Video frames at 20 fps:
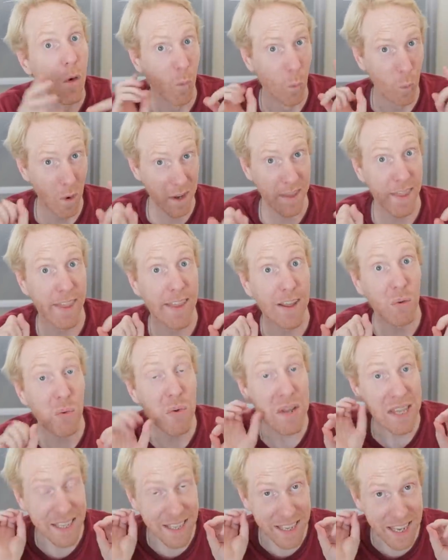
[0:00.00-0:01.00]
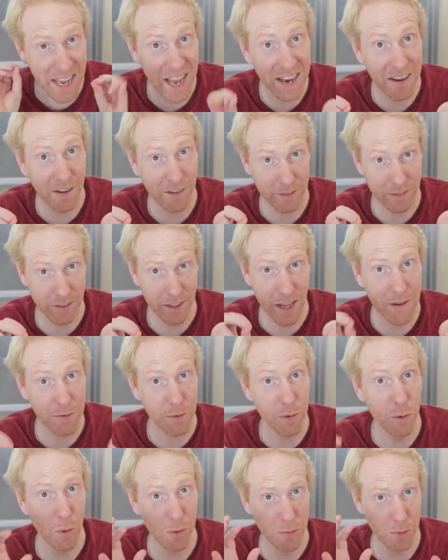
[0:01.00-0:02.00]
One thing we cannot
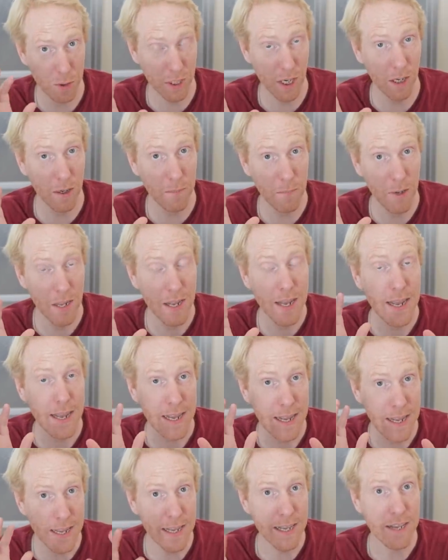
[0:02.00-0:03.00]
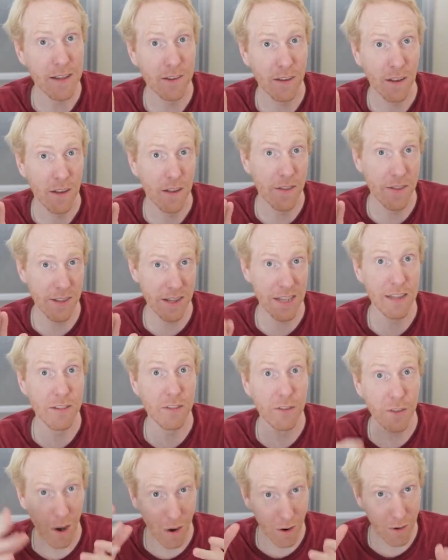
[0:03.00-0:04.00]
ever overcome is the
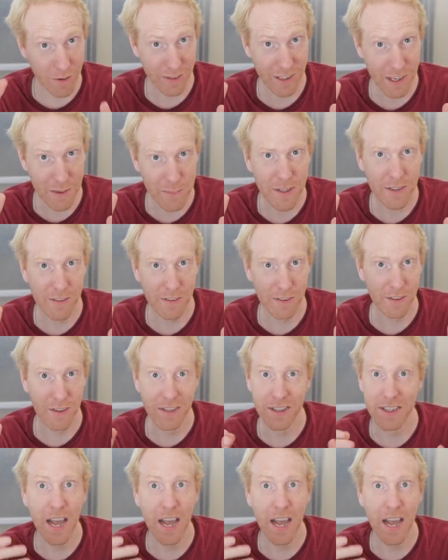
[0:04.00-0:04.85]
Dawes limit,